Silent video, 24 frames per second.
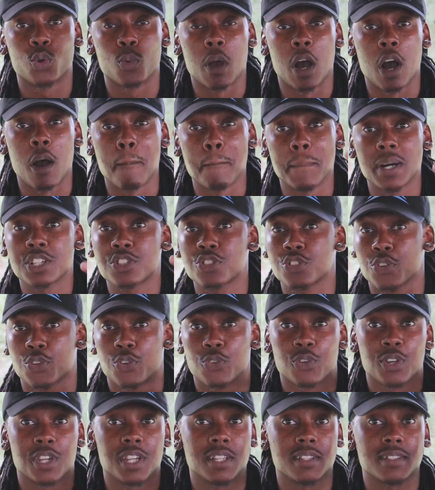mustard
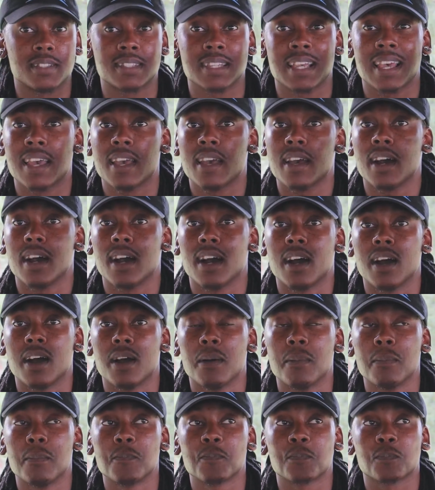greens,
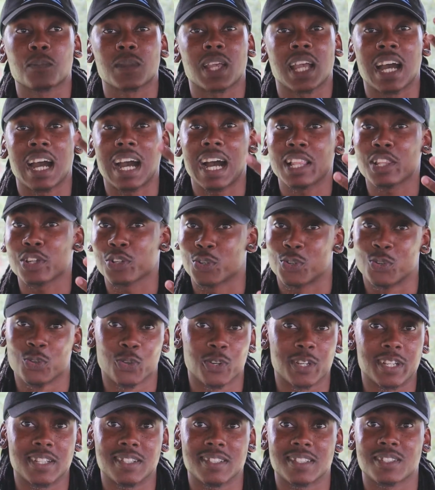collard
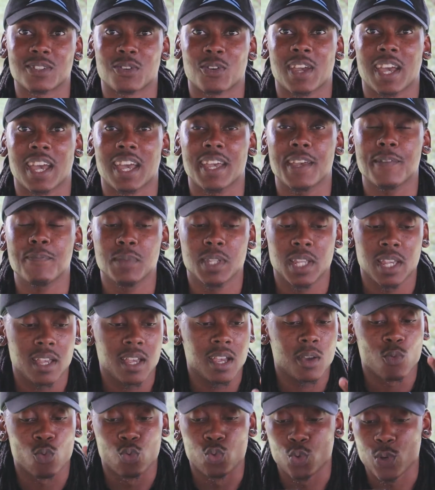greens, okay?
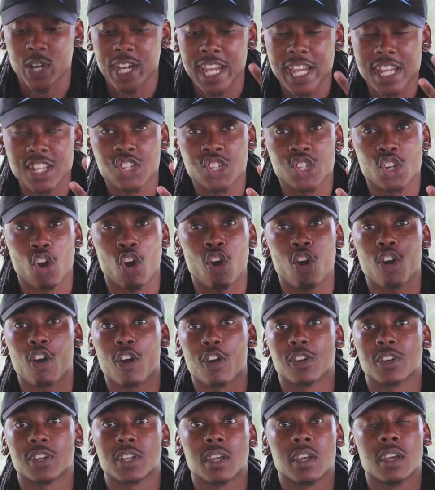Red
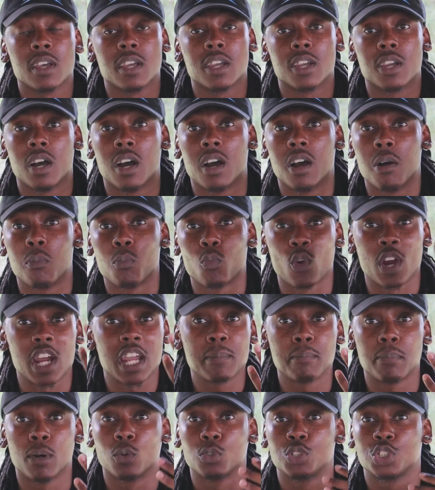chard,
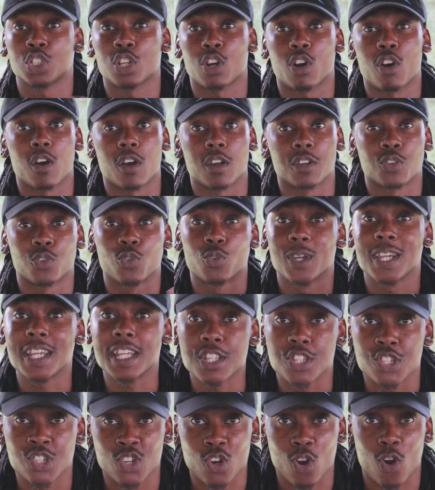rainbow chard,
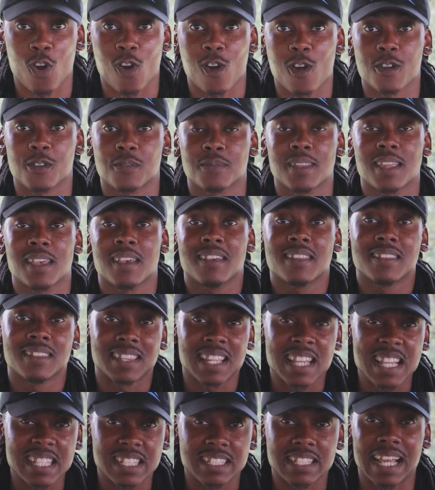green chard,
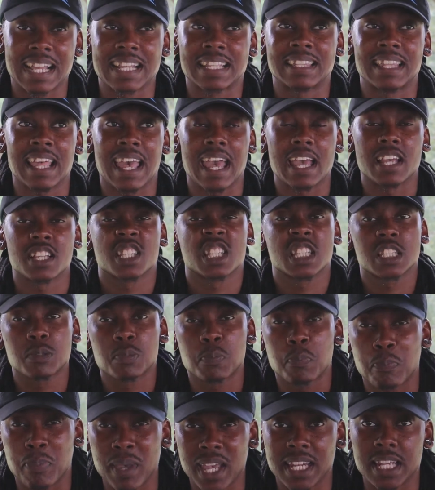things like that,
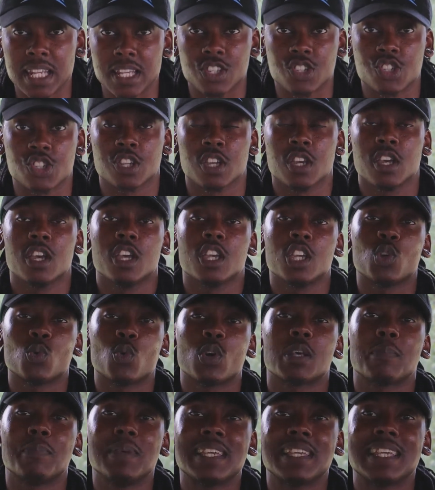spinach. You
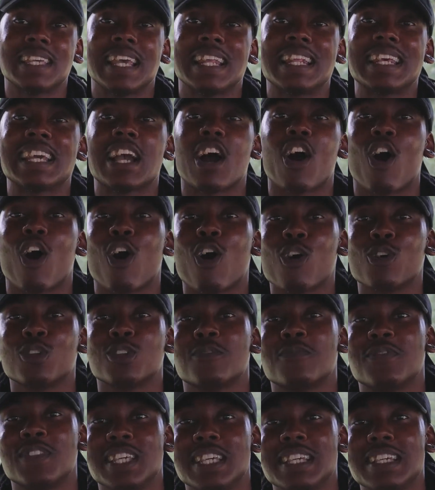want to be getting all
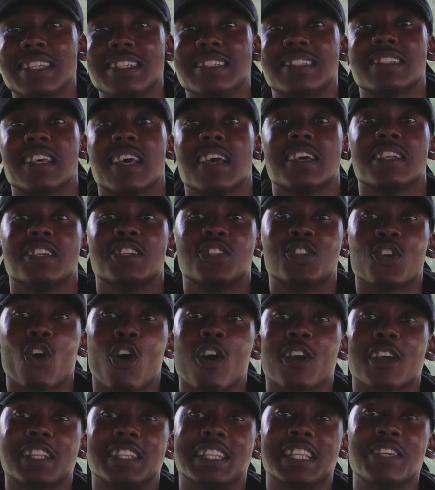of these
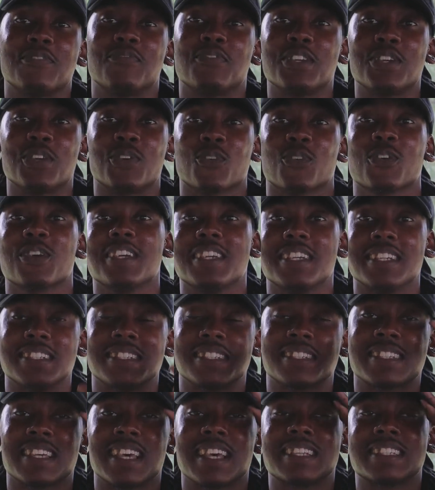dark leafy
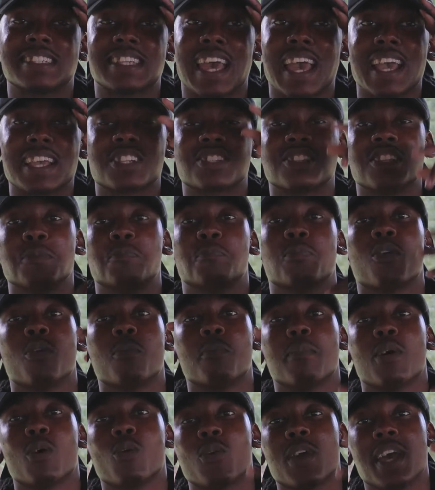greens to actually
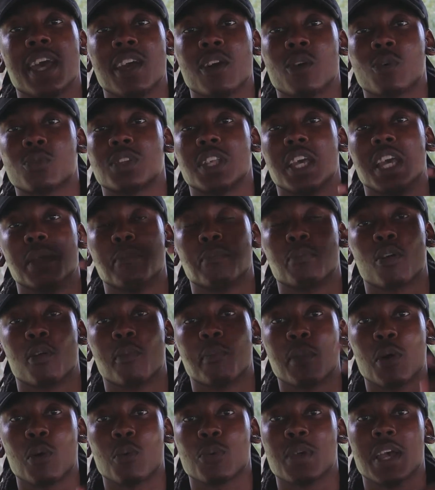promote health and
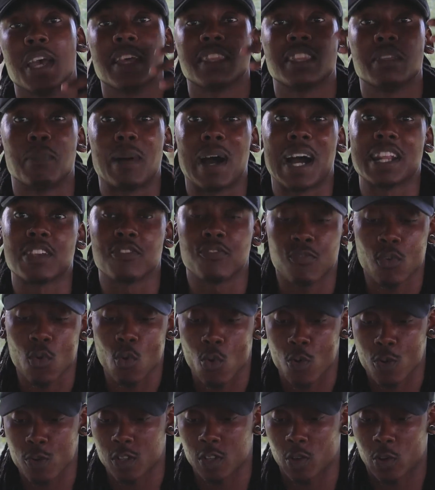promote the body
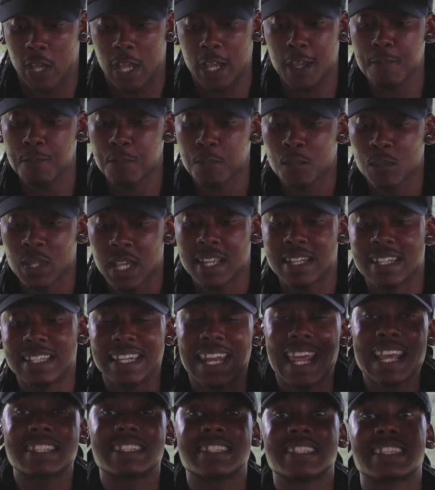forward, okay?
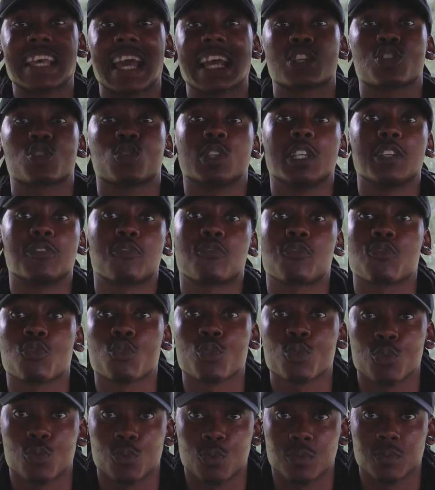Next is actually
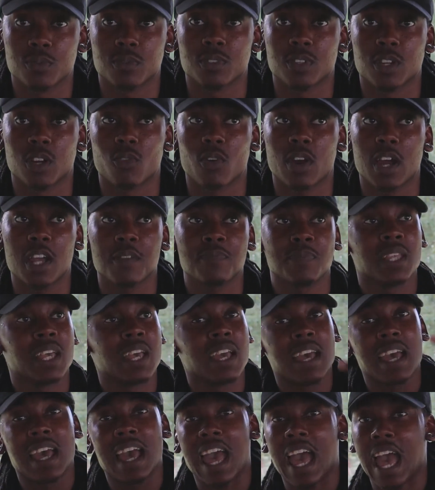fruit, all right?
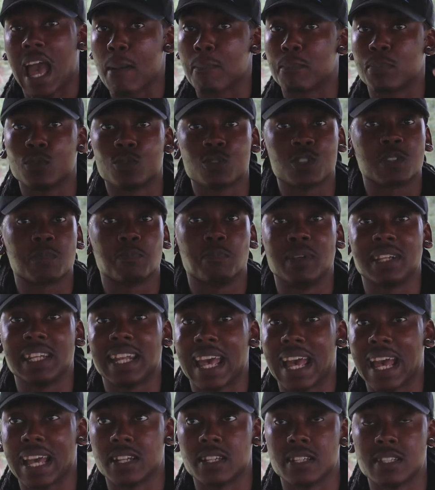Apples,
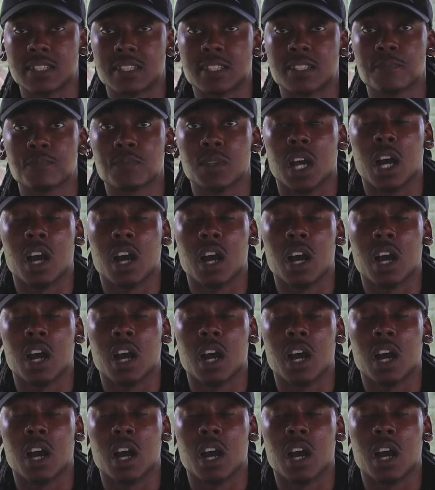bananas,